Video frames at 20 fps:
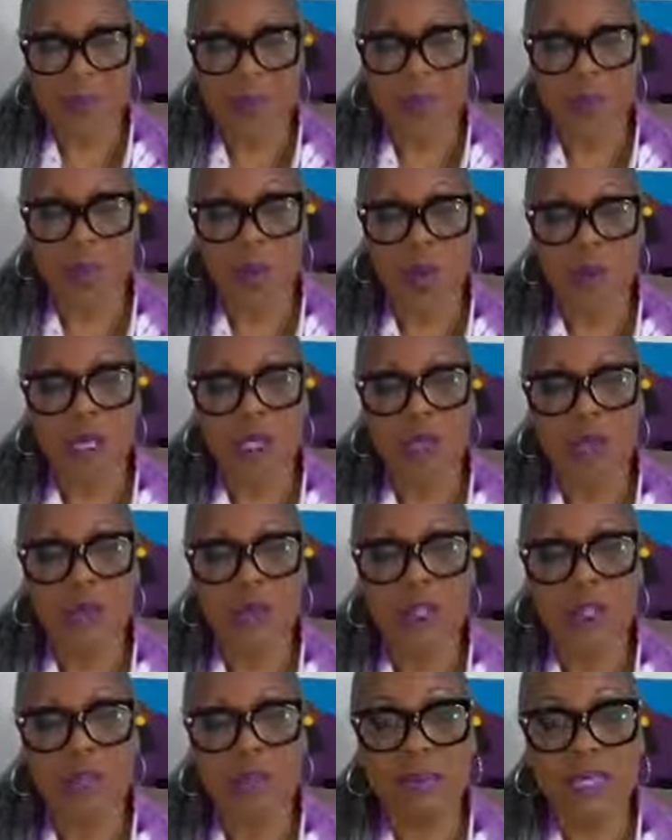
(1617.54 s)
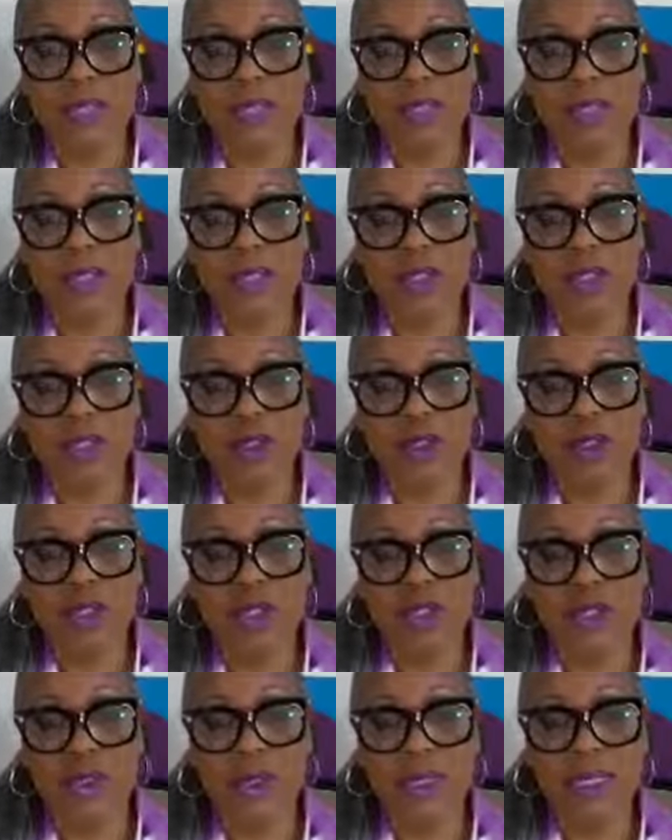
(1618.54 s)
What you commit to,
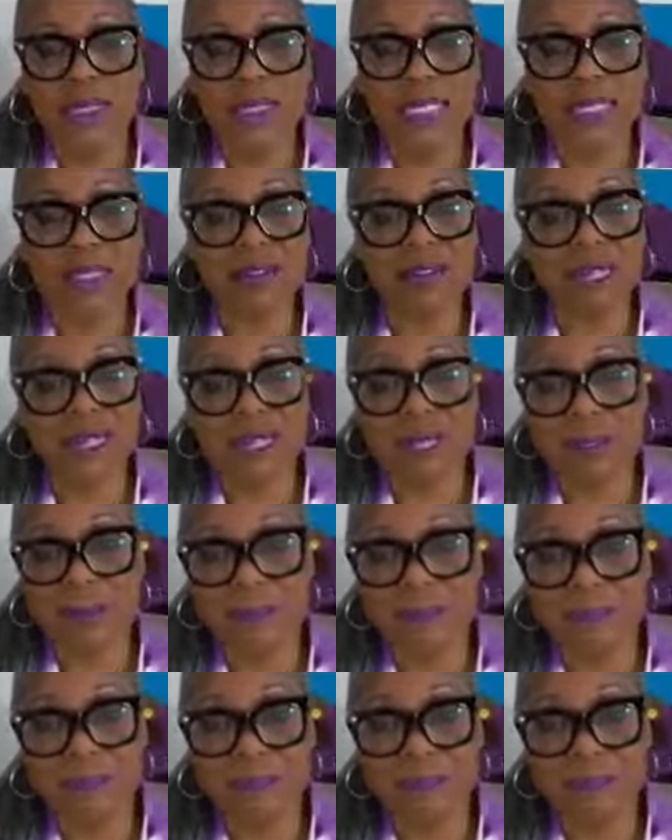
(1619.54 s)
what you believe in,